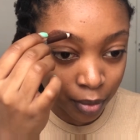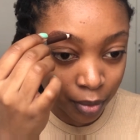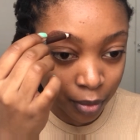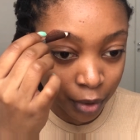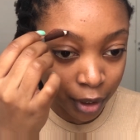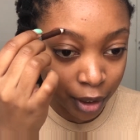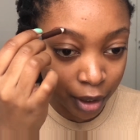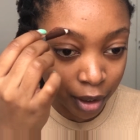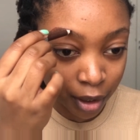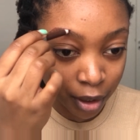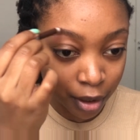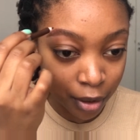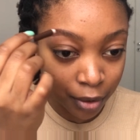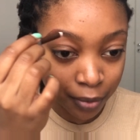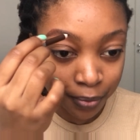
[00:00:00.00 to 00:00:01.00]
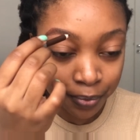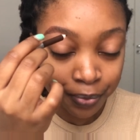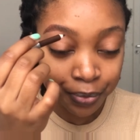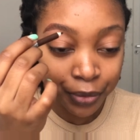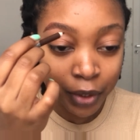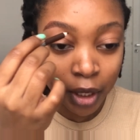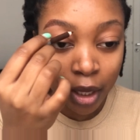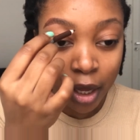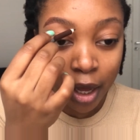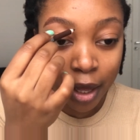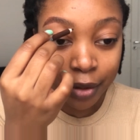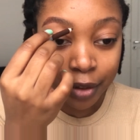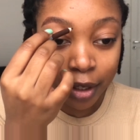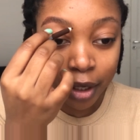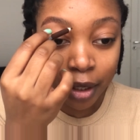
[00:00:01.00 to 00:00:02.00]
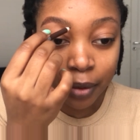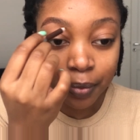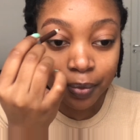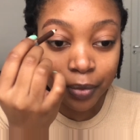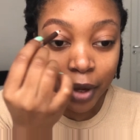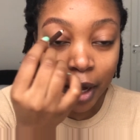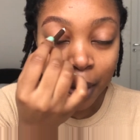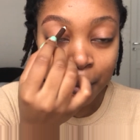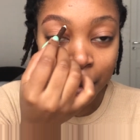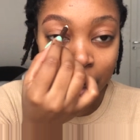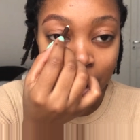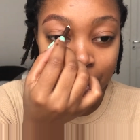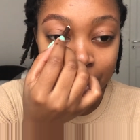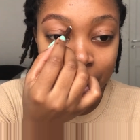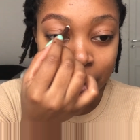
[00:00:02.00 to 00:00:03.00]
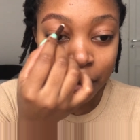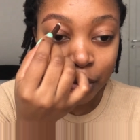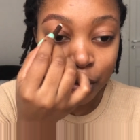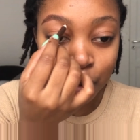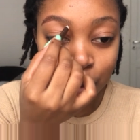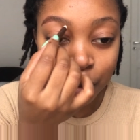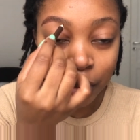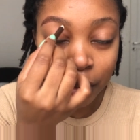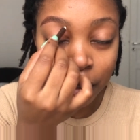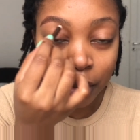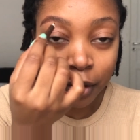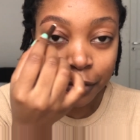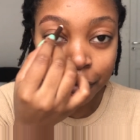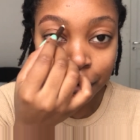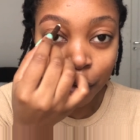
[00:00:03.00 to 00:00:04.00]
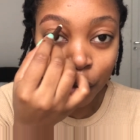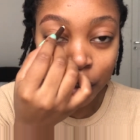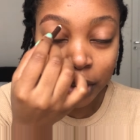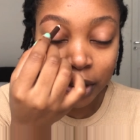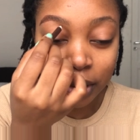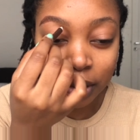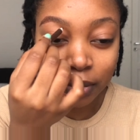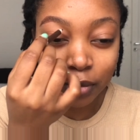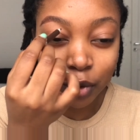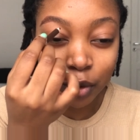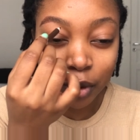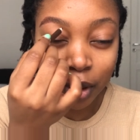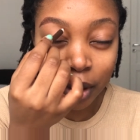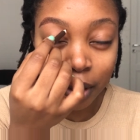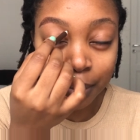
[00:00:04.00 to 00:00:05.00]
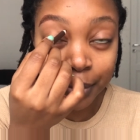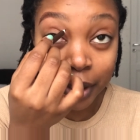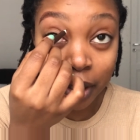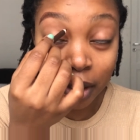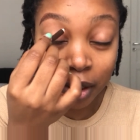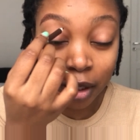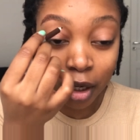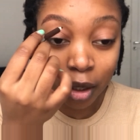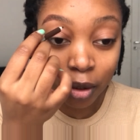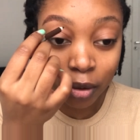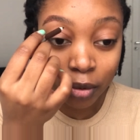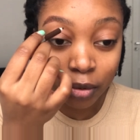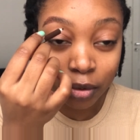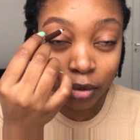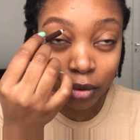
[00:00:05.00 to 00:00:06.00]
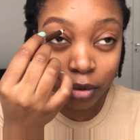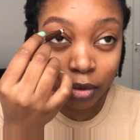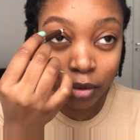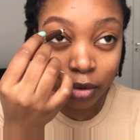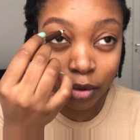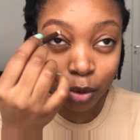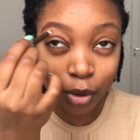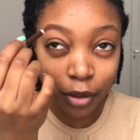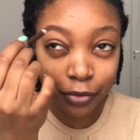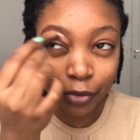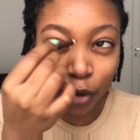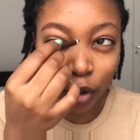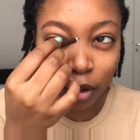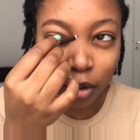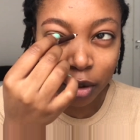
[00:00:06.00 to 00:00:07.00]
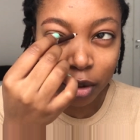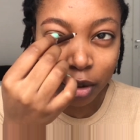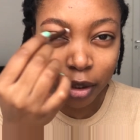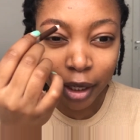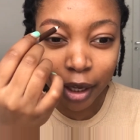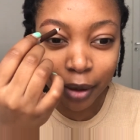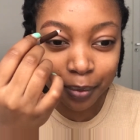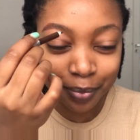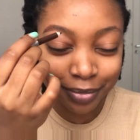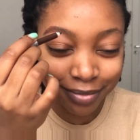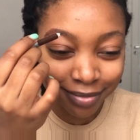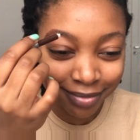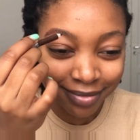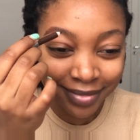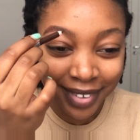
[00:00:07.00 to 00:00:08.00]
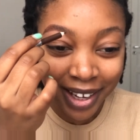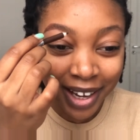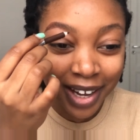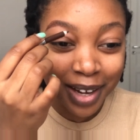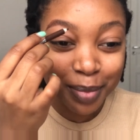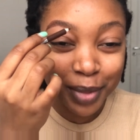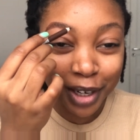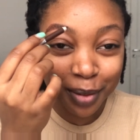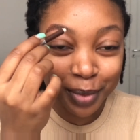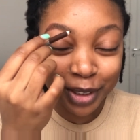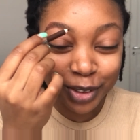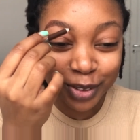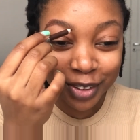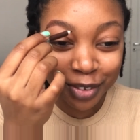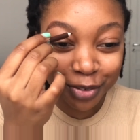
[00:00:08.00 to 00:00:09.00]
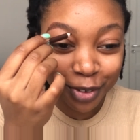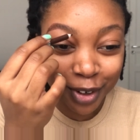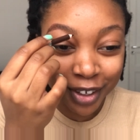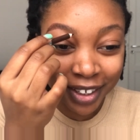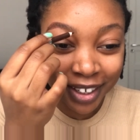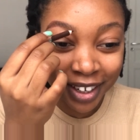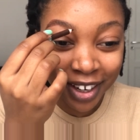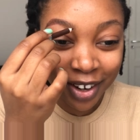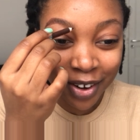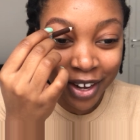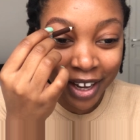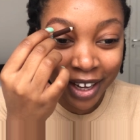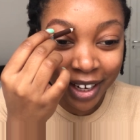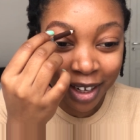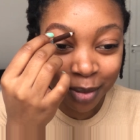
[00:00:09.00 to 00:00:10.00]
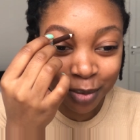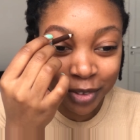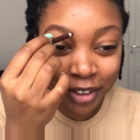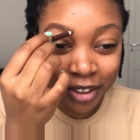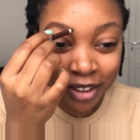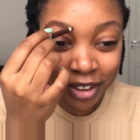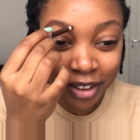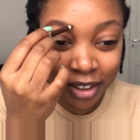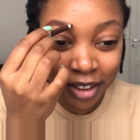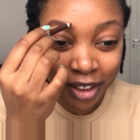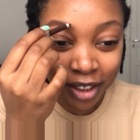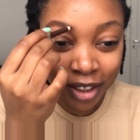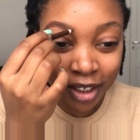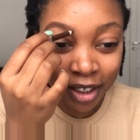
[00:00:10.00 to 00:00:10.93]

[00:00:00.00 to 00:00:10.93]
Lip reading: Right here, and then I'm coming to the front, to the middle now, to the front, yeah. Coming to the front now, and I'm just